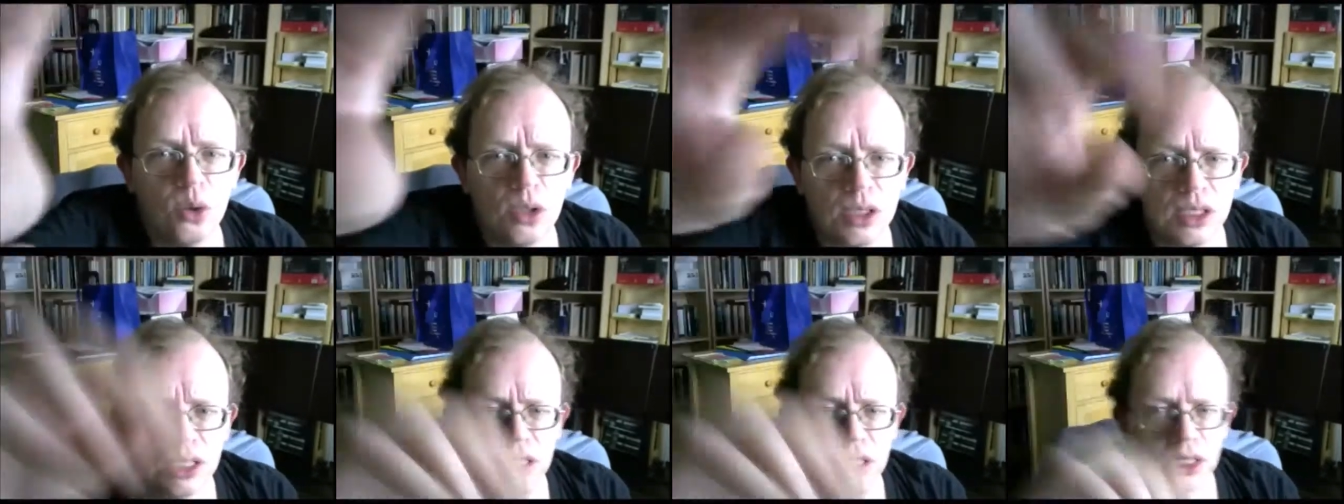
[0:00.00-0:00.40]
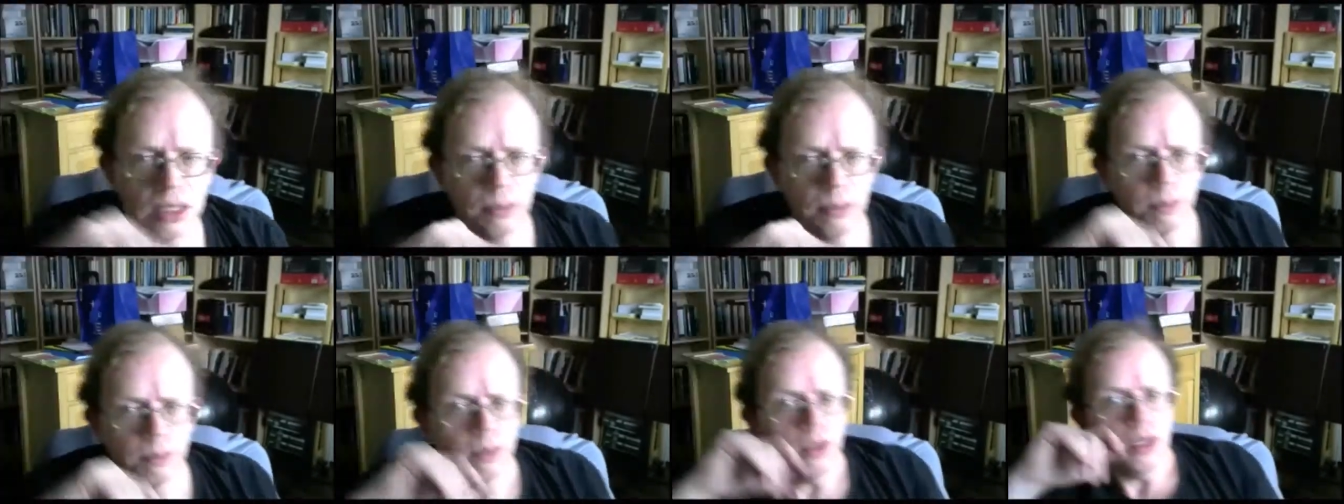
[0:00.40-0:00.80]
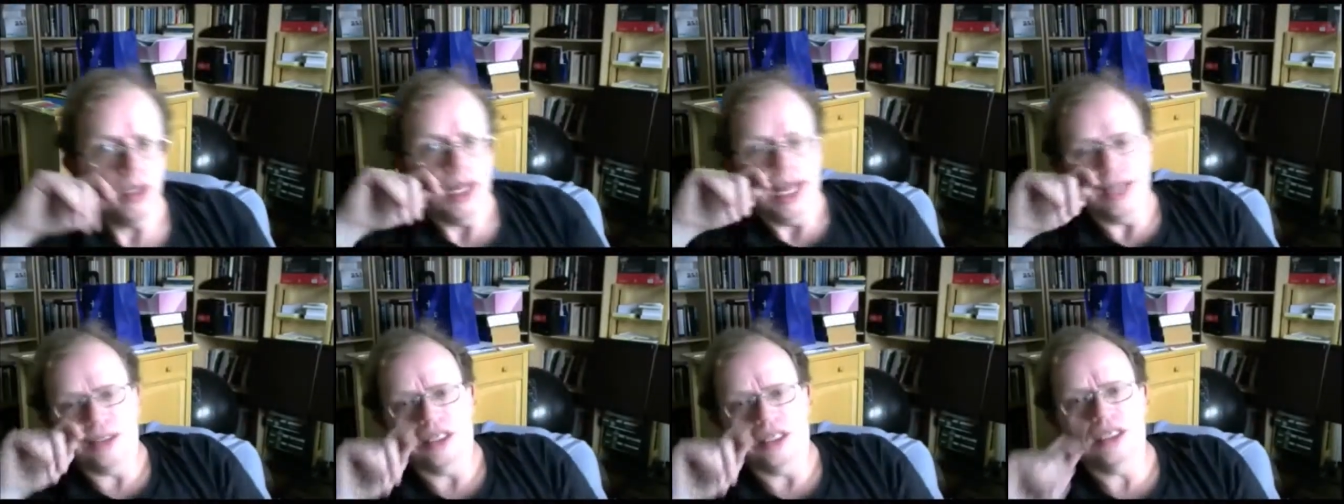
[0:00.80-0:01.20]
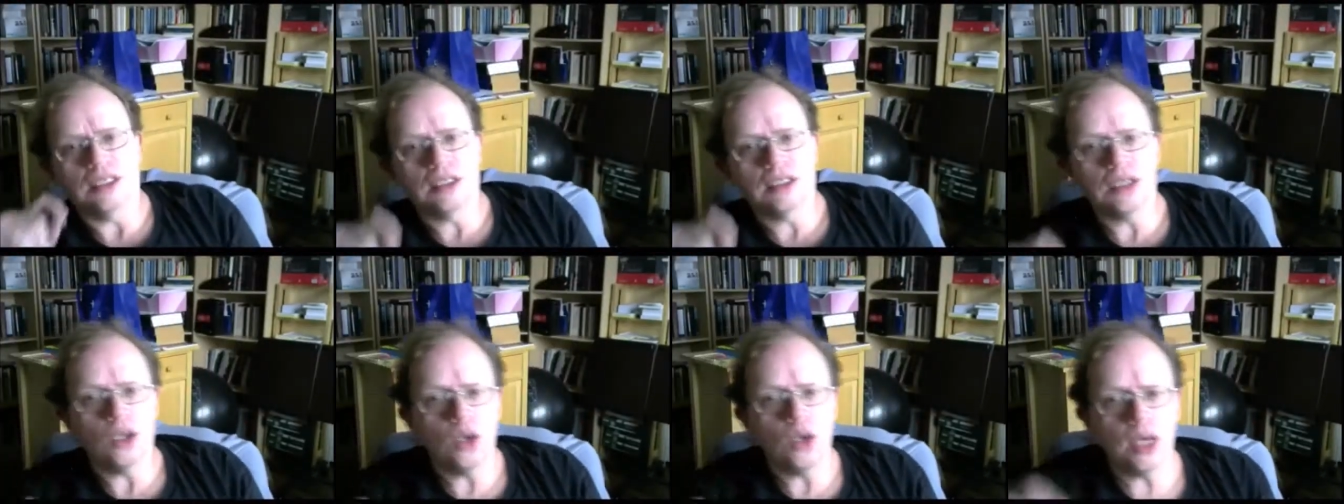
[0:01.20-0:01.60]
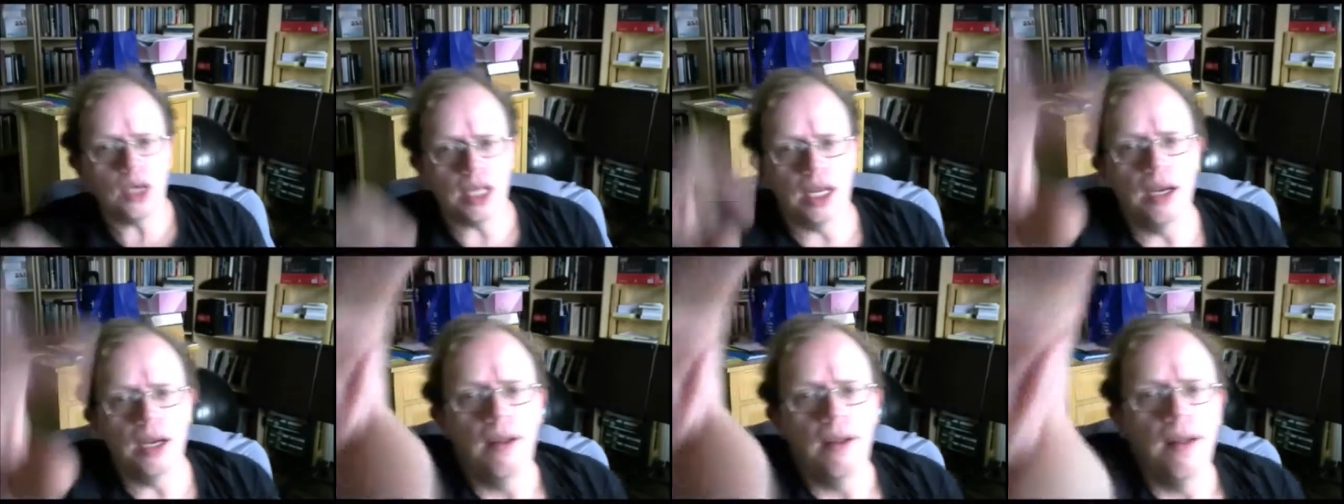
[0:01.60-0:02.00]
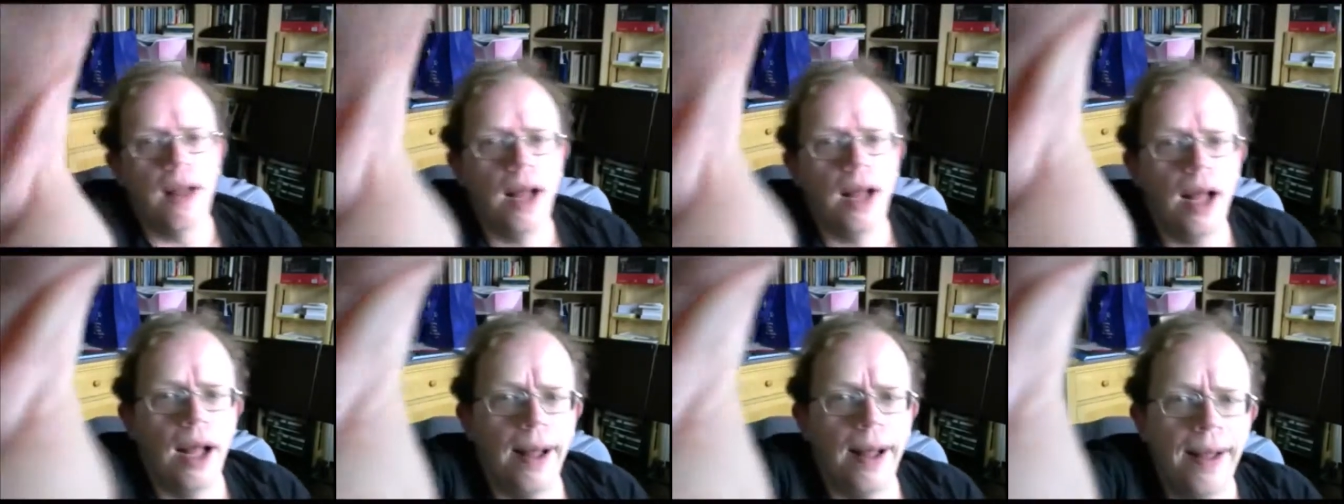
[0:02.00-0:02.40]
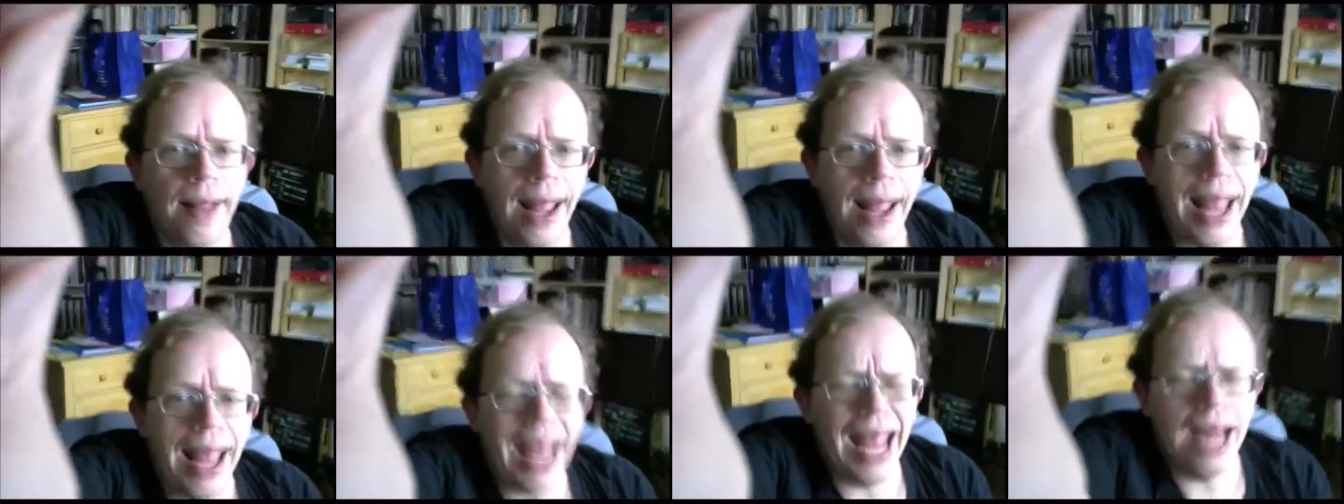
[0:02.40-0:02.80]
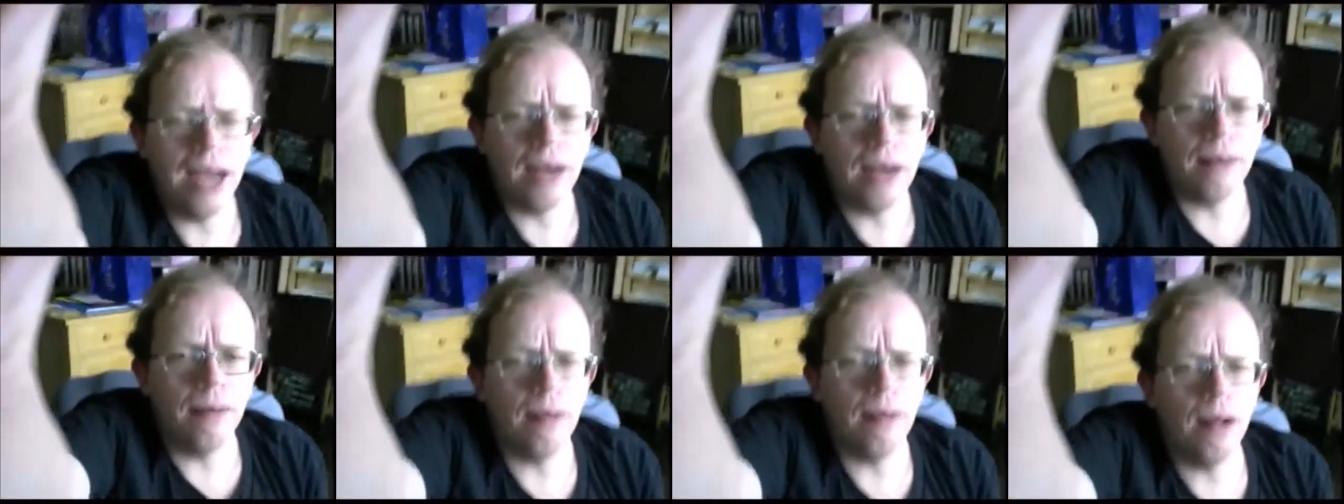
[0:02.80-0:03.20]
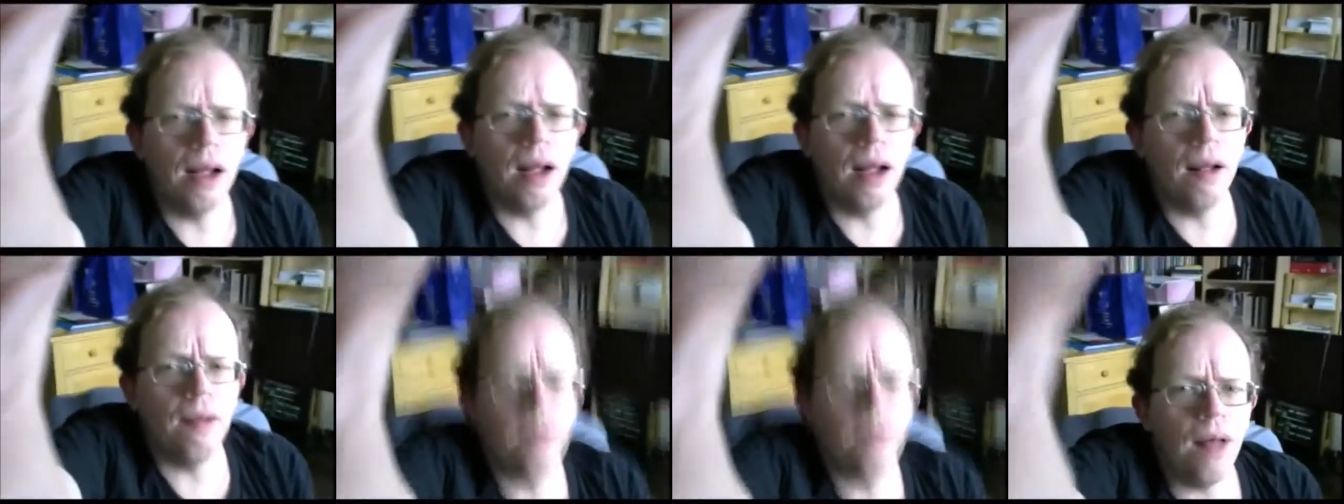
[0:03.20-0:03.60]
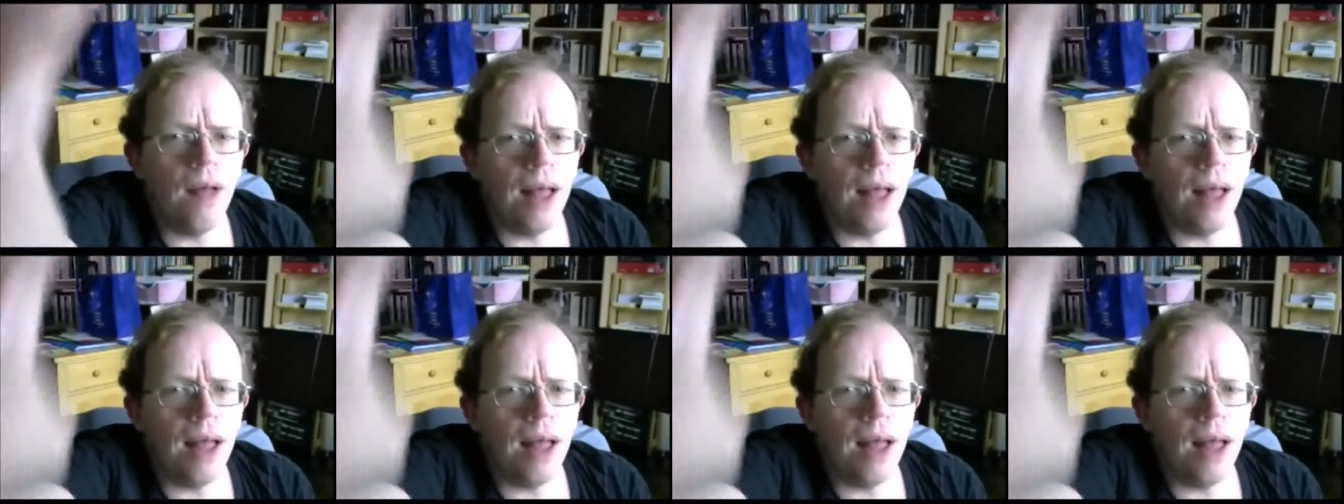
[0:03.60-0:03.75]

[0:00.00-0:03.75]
system as a custodian. Uh, and I've